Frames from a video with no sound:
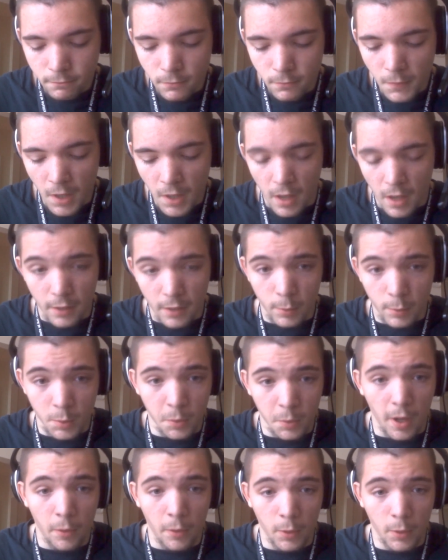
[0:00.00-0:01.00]
I
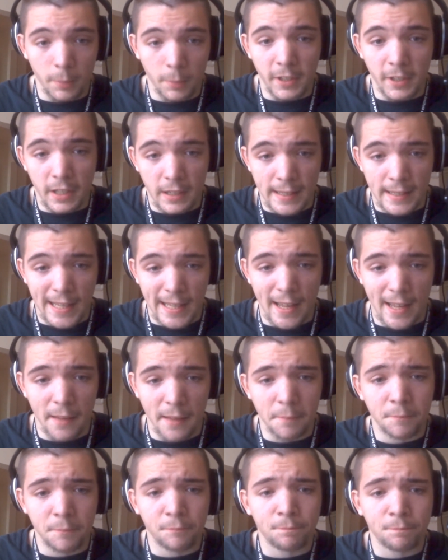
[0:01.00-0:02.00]
will be getting
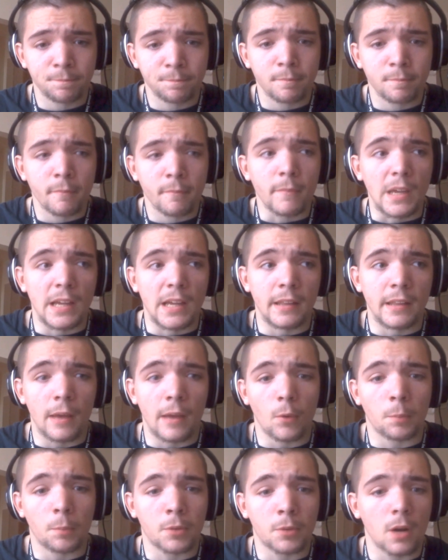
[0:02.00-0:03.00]
that, and that
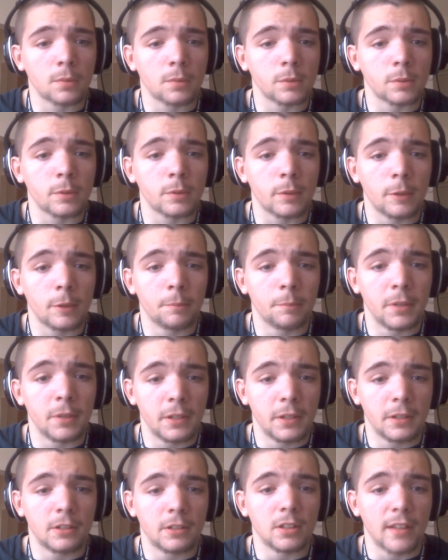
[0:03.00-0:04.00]
will probably
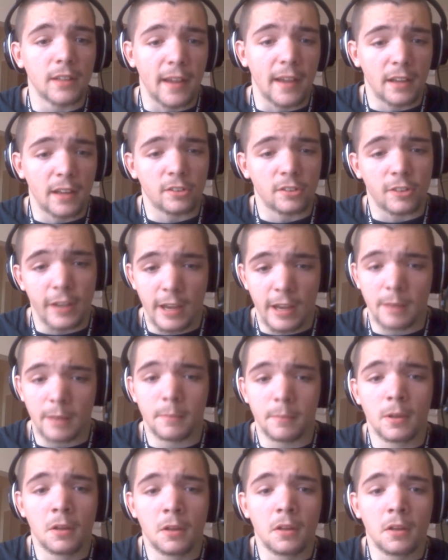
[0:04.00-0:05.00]
be the last
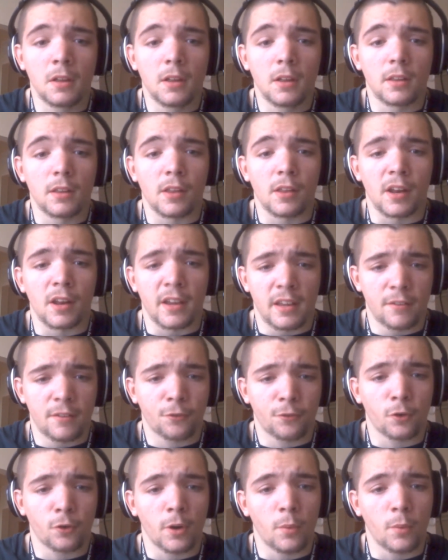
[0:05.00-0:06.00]
game that I get
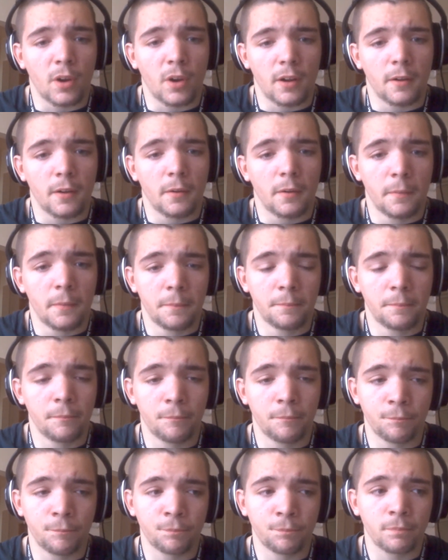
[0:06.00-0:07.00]
for a while
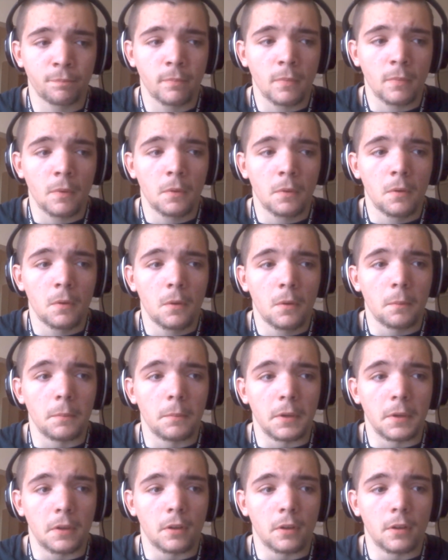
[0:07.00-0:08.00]

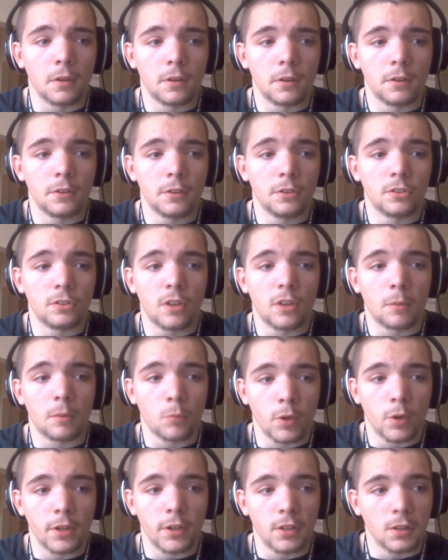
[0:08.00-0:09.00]
because I'm
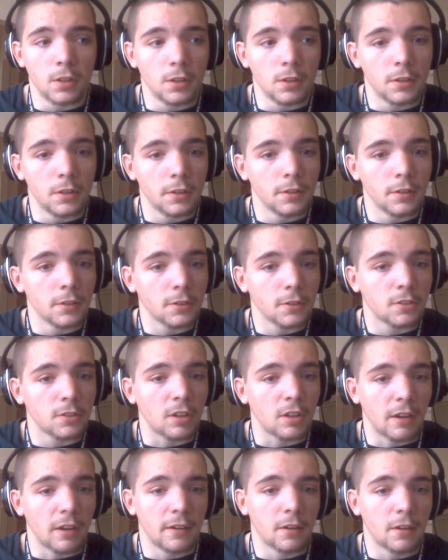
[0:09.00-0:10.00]
running a little
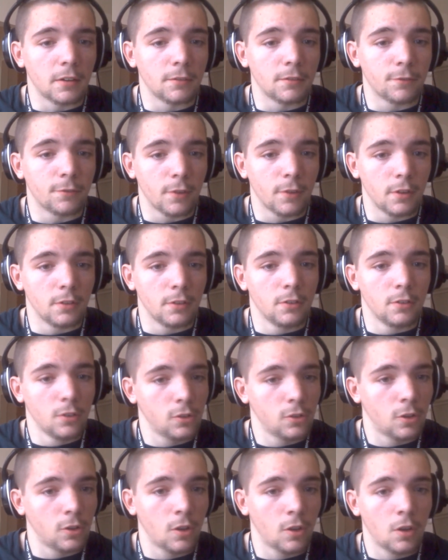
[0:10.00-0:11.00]
tight on funds.